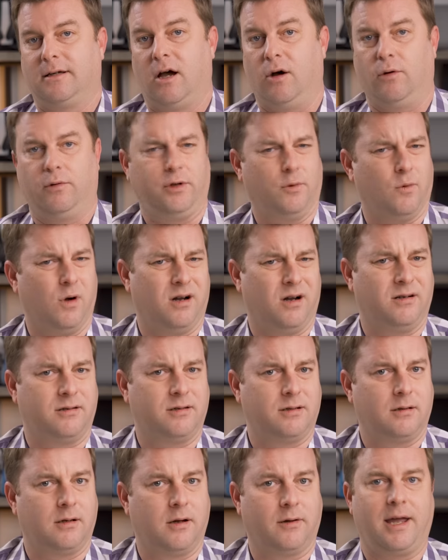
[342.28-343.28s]
Oh, you
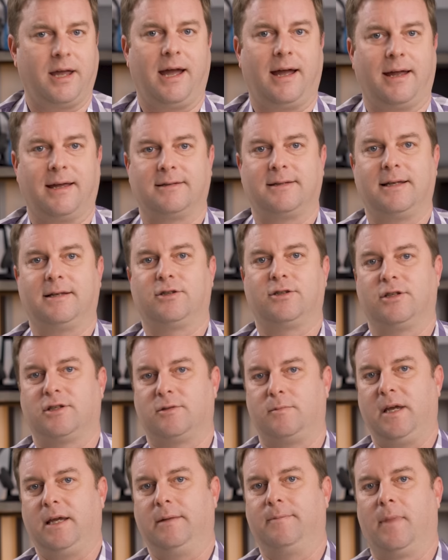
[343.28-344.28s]
aren't? Okay, I guess that's
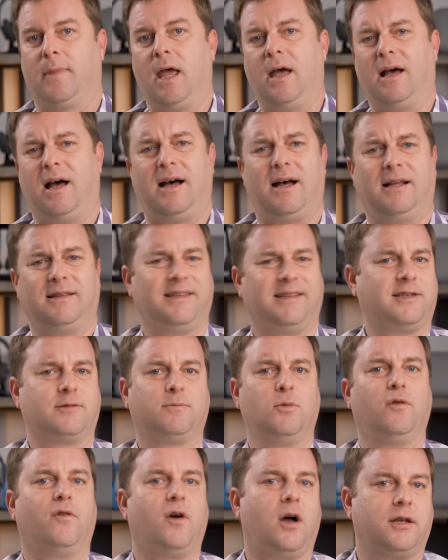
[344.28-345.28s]
just me. Uh, let's
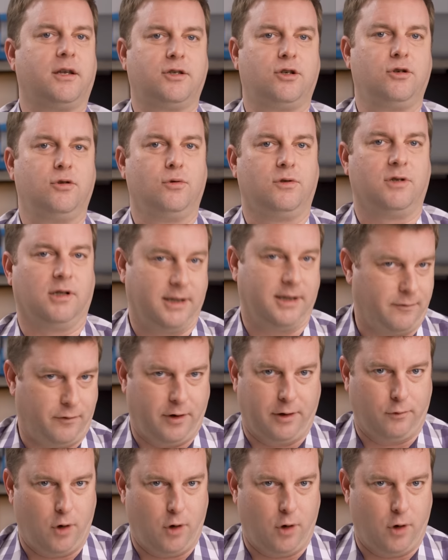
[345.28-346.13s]
move on to delivery